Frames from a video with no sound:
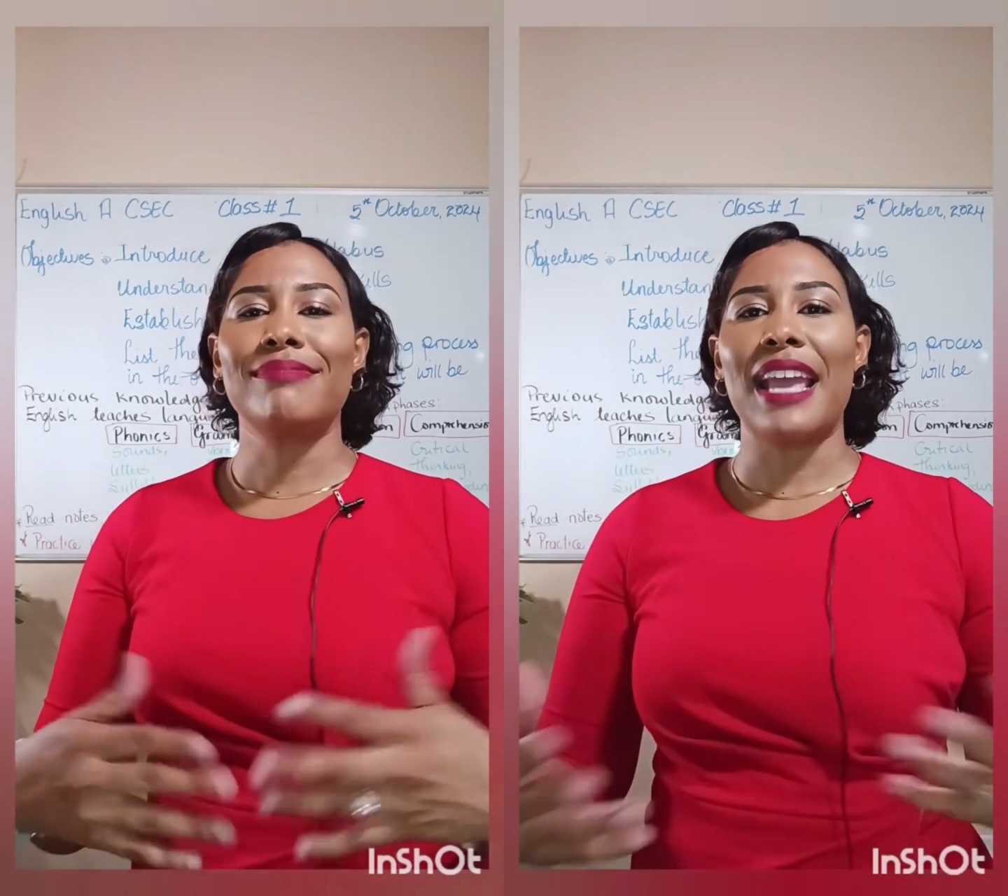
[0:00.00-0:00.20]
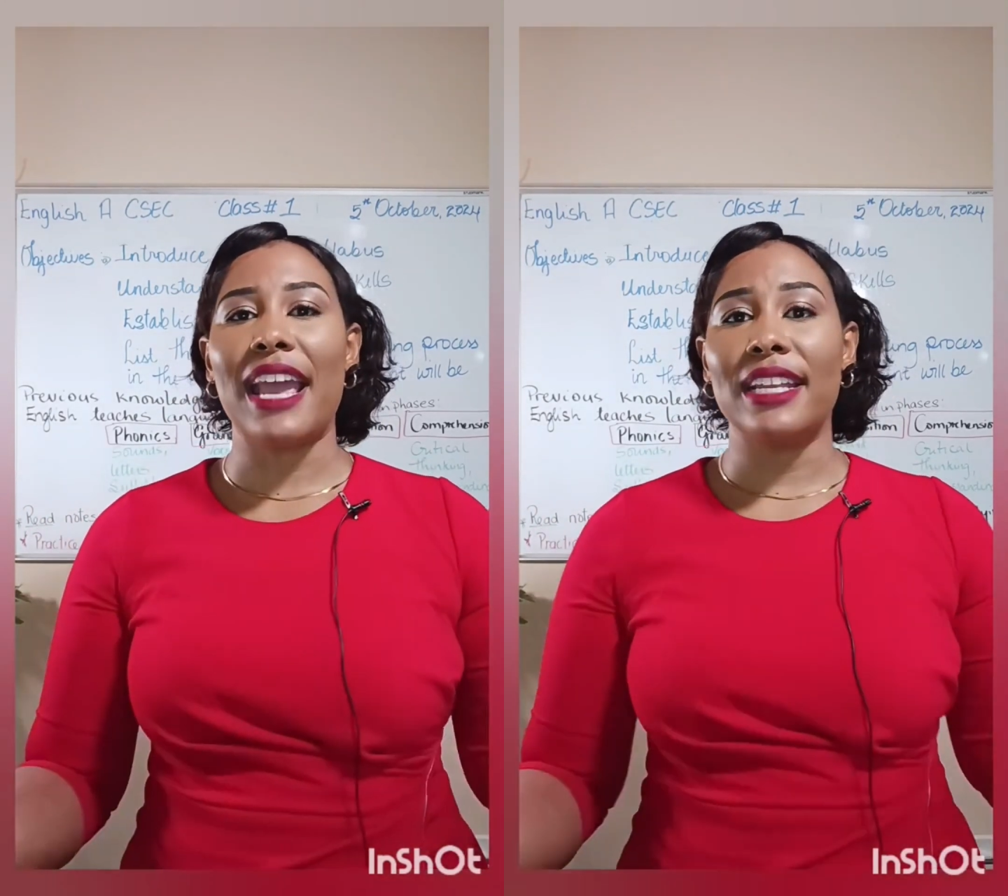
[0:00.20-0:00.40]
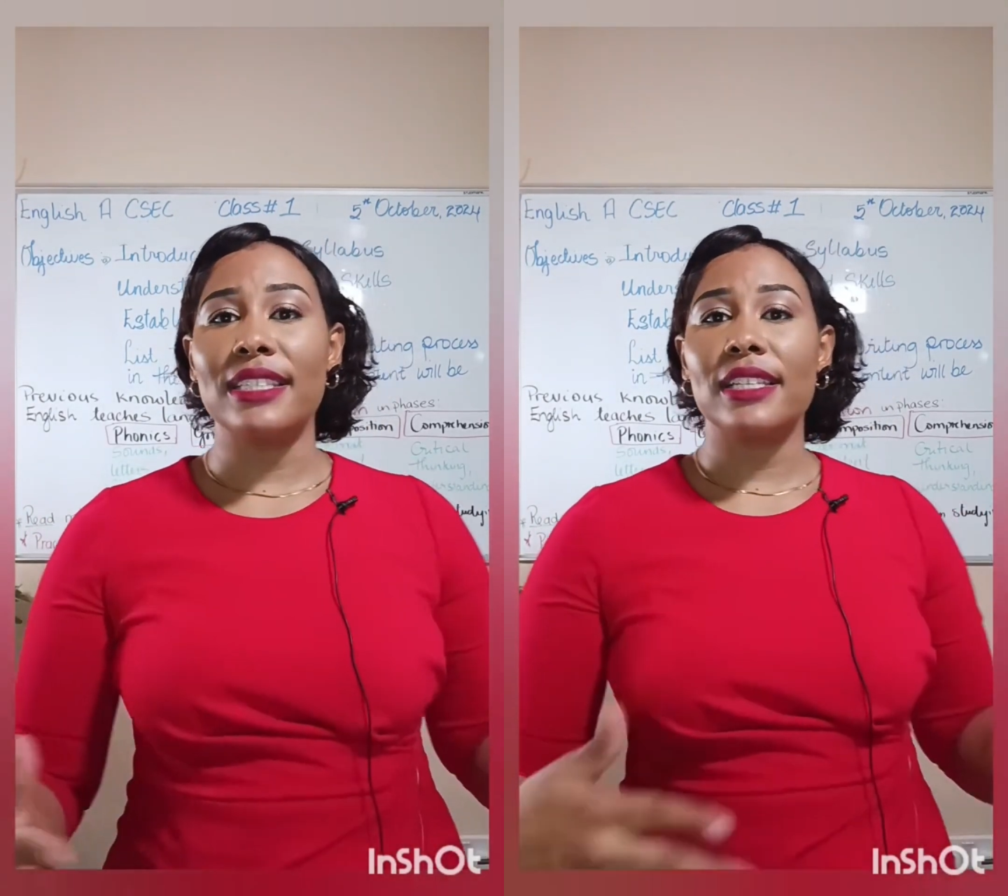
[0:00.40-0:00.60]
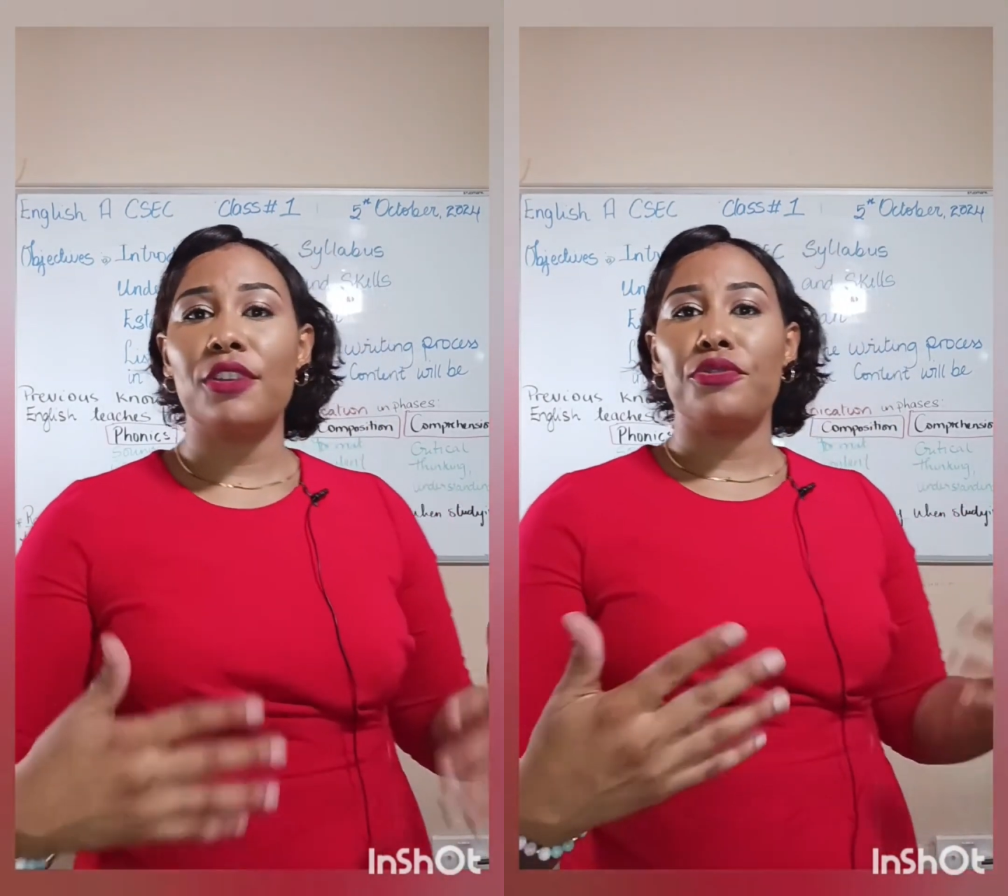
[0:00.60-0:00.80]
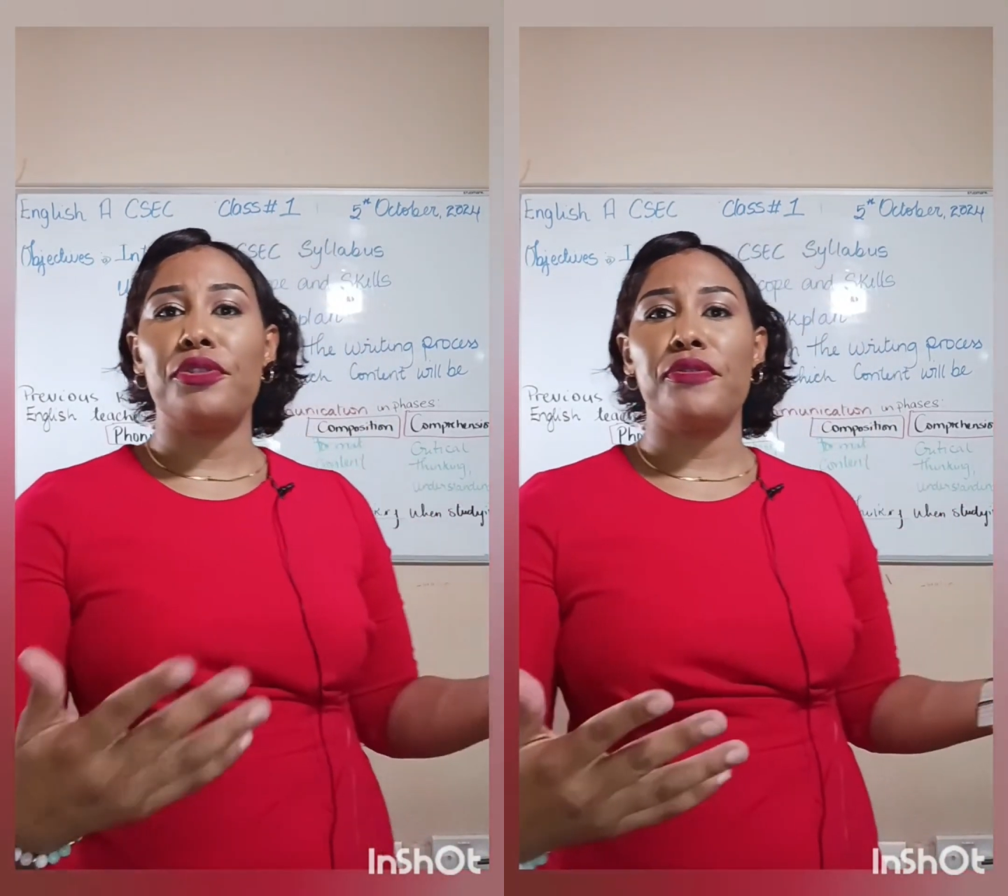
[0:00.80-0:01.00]
edit,
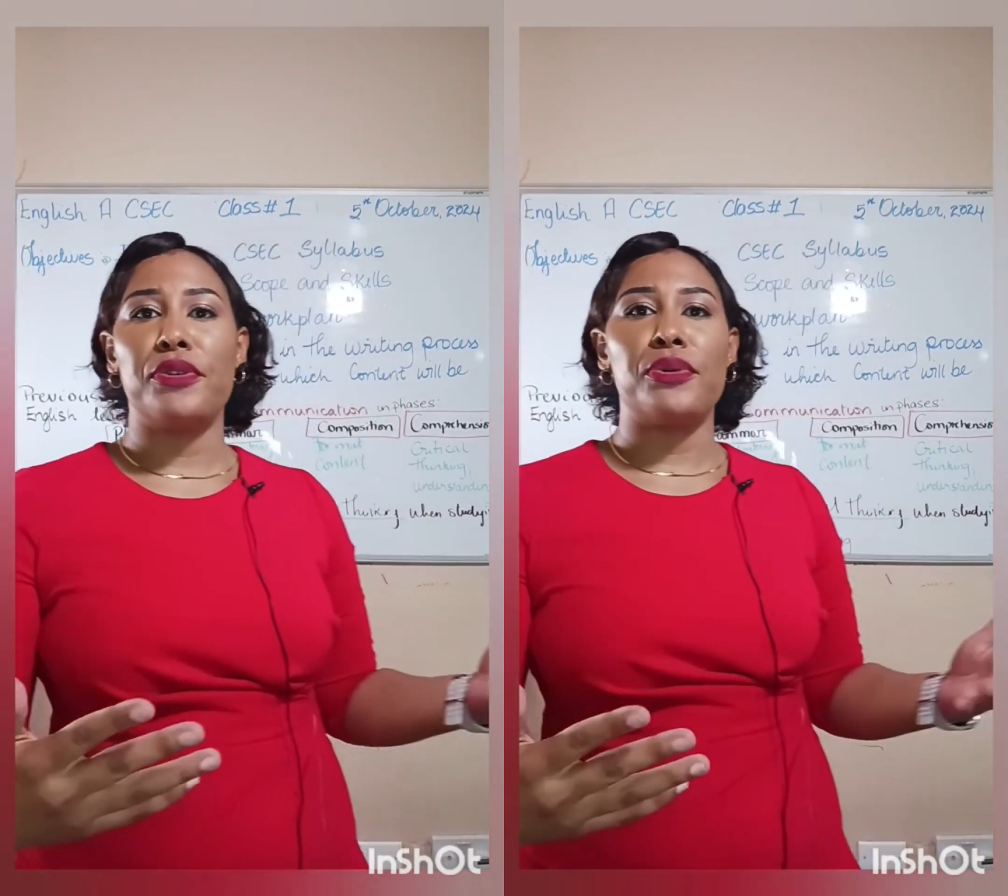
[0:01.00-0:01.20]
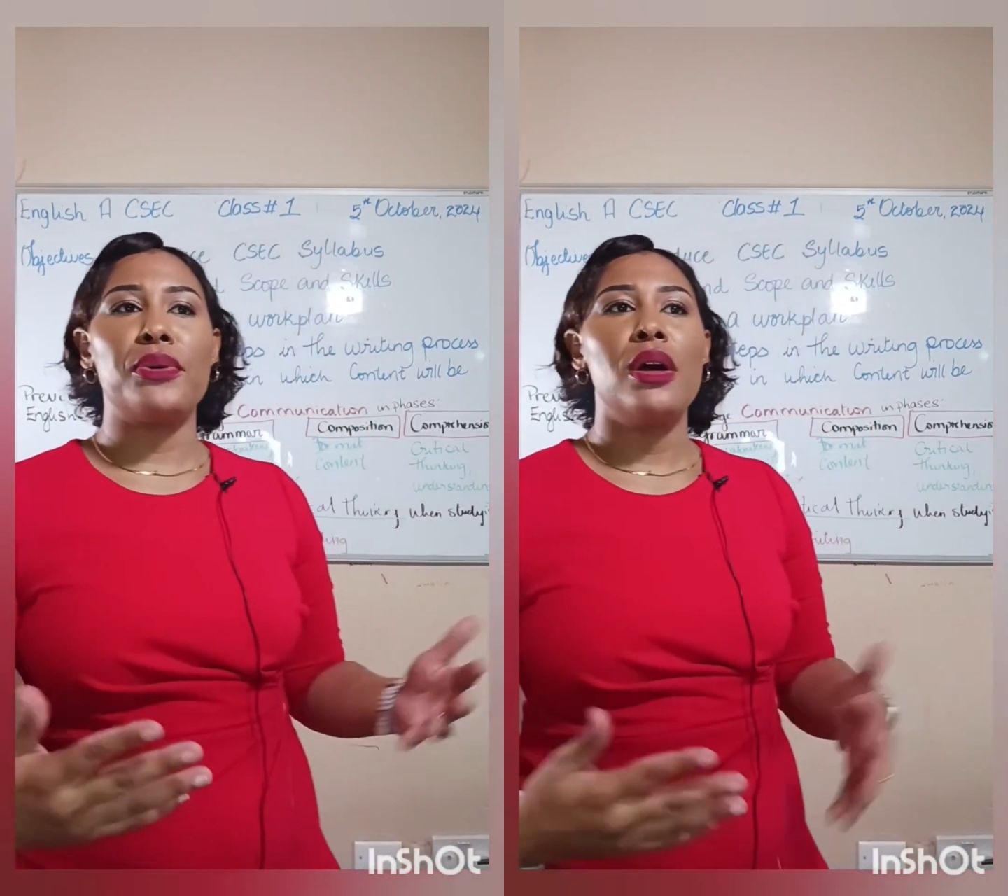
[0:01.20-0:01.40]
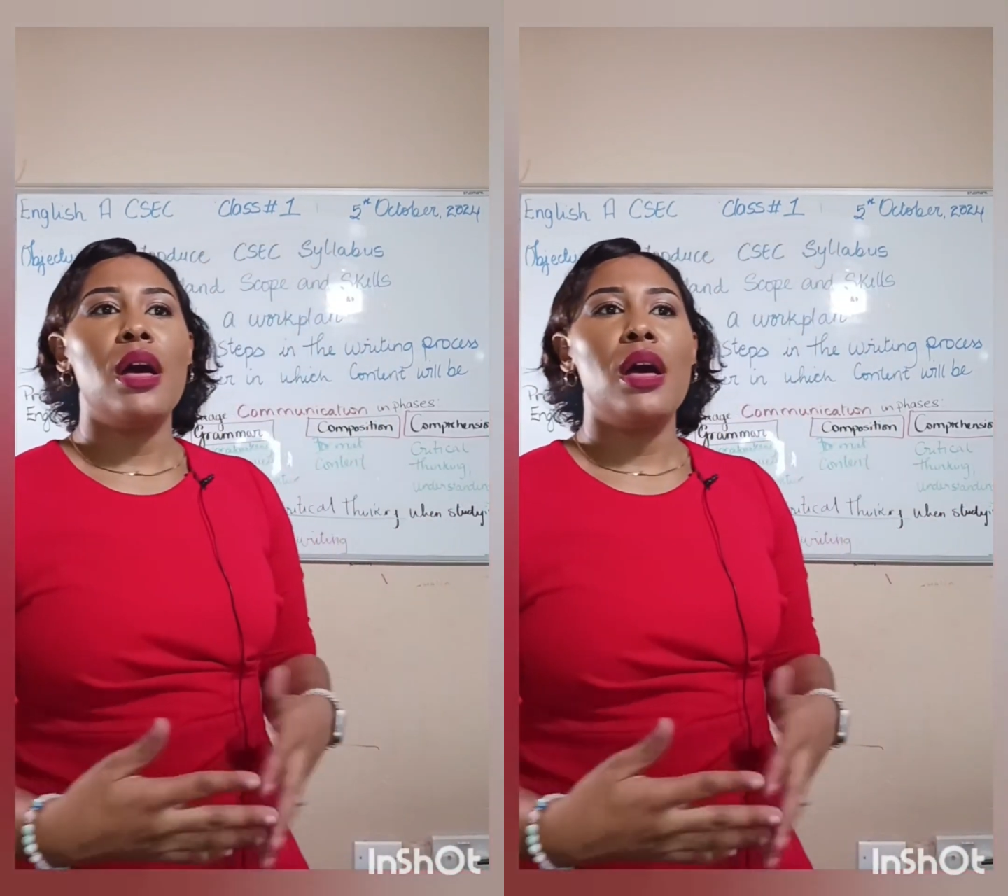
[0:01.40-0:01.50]
review